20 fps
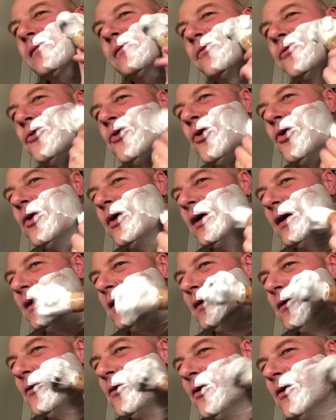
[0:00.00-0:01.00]
Wrong
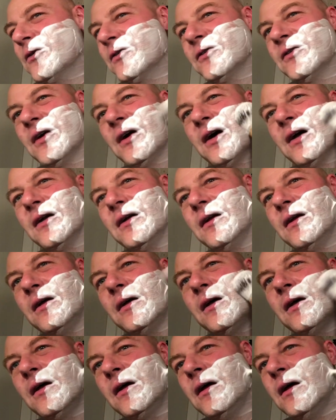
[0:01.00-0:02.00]
in, wrong side.
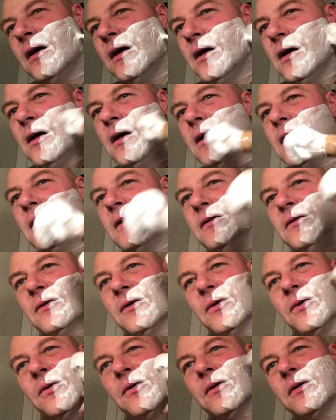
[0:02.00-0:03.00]

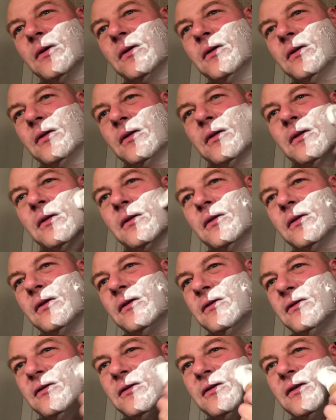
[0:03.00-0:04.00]
So,
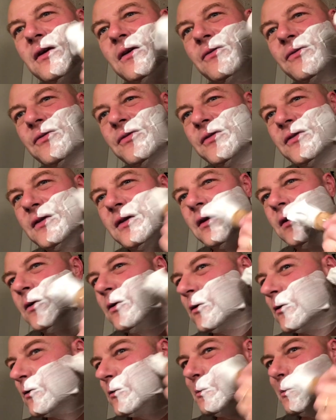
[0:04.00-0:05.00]
this stuff still
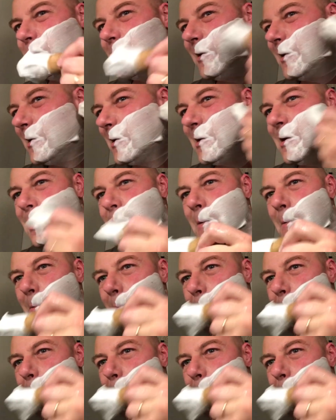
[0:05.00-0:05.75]
looks peaky.